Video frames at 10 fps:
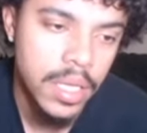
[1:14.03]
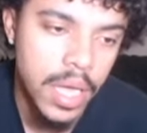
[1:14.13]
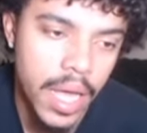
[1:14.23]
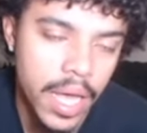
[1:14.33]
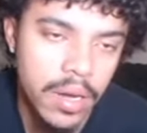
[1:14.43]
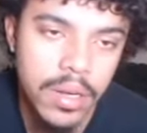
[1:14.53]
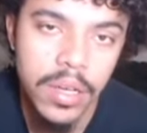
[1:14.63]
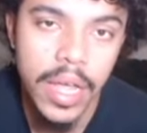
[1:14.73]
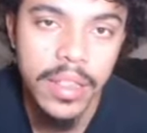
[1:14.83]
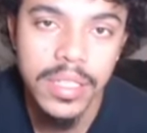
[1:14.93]
I don't know.
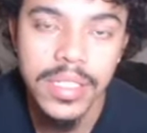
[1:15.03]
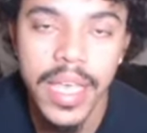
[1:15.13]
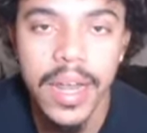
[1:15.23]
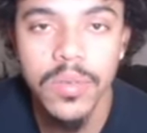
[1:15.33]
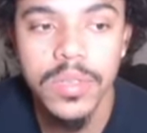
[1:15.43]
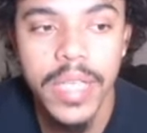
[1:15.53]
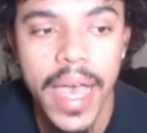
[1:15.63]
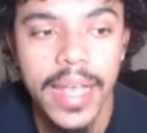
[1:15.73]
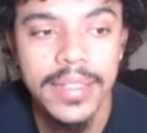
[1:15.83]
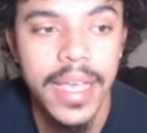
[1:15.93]
I thought Seattle was
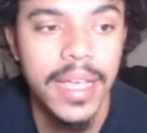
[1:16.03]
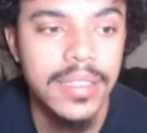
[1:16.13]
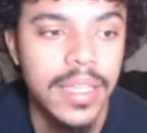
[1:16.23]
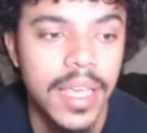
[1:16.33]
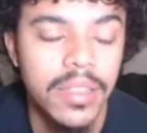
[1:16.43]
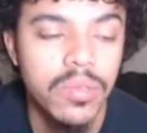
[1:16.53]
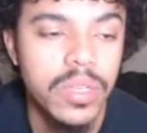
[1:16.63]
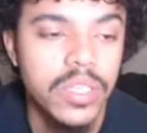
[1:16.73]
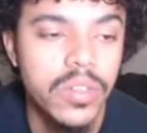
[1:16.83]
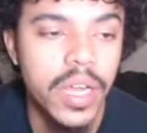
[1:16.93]
ass-ass. They had 3
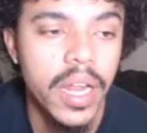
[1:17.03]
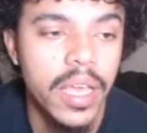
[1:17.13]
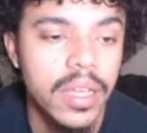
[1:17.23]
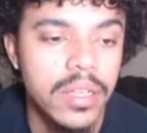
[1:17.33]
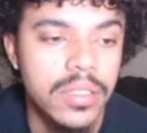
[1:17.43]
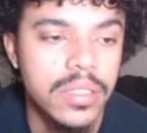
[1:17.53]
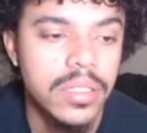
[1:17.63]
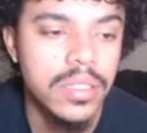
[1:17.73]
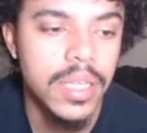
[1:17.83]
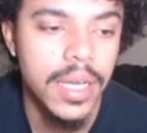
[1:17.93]
straight
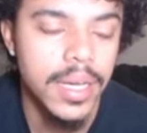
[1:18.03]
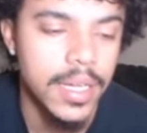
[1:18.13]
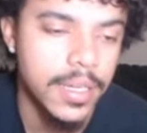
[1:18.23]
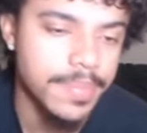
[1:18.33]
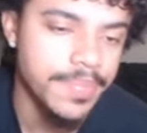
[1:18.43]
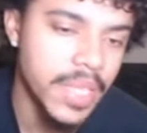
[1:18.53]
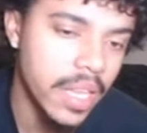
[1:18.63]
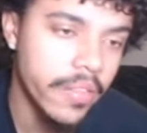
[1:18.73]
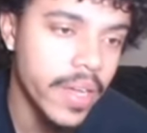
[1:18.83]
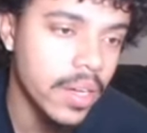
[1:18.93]
L's. Now
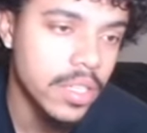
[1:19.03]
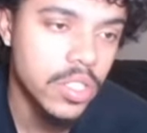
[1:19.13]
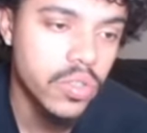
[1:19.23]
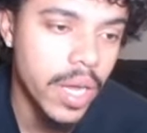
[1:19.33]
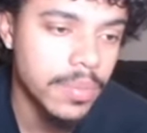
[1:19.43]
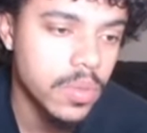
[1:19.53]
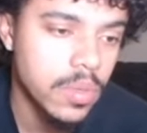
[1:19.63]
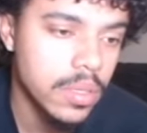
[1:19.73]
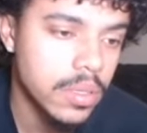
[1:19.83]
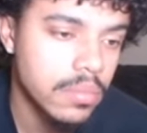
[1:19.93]
the Falcons dropped to
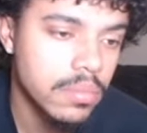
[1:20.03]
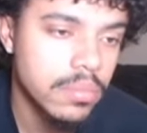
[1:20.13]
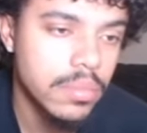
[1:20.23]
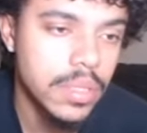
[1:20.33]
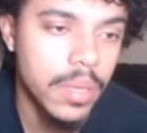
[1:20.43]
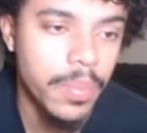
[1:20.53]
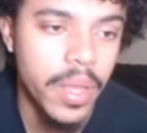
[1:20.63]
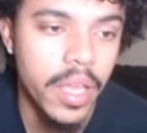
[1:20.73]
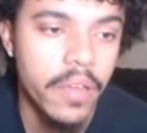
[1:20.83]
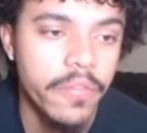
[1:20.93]
a
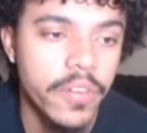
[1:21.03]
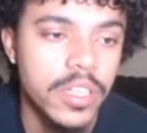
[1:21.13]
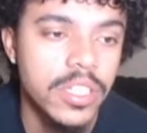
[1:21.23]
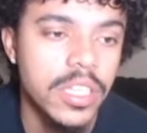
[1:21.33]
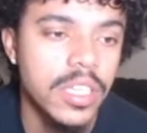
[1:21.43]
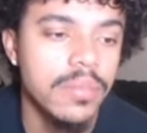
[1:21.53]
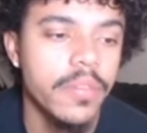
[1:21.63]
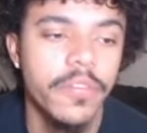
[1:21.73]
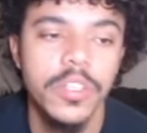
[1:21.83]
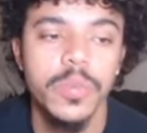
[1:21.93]
fringe
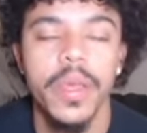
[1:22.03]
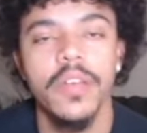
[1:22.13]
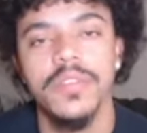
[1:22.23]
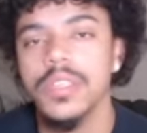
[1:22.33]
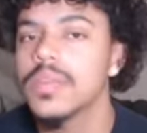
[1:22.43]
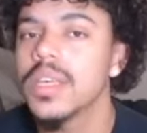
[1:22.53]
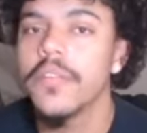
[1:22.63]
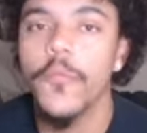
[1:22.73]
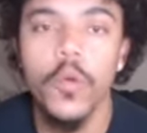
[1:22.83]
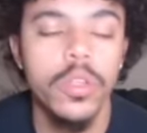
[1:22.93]
playoff team.
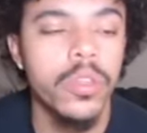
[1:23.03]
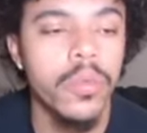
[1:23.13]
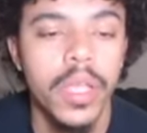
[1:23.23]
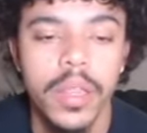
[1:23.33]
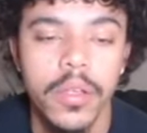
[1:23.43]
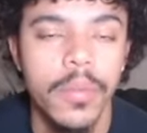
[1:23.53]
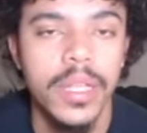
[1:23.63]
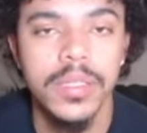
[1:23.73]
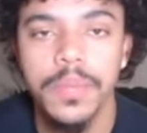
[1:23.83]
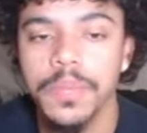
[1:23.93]
4-3, and they're about
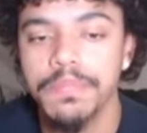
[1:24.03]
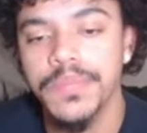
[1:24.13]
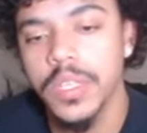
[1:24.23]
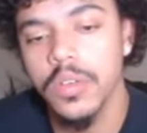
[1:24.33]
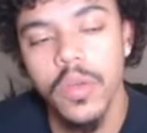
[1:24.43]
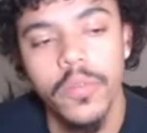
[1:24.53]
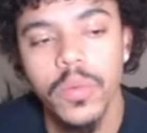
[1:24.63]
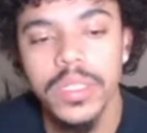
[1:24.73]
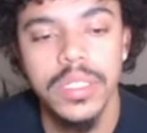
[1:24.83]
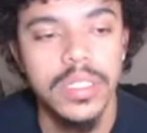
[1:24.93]
to, you know, whoever
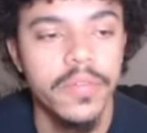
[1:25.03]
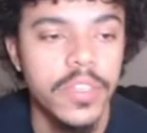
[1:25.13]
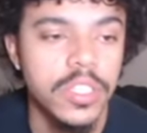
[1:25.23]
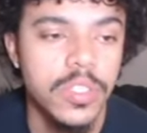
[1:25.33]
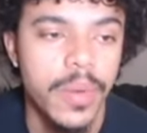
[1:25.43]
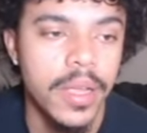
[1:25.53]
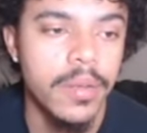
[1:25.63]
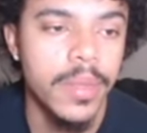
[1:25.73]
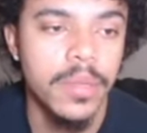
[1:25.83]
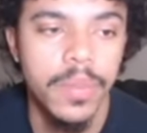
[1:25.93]
wins this division is probably going to
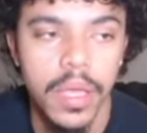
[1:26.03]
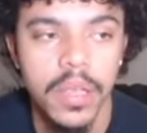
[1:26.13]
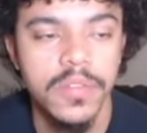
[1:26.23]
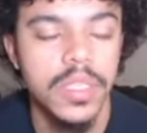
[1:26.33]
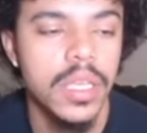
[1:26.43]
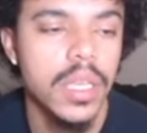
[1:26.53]
make the playoffs.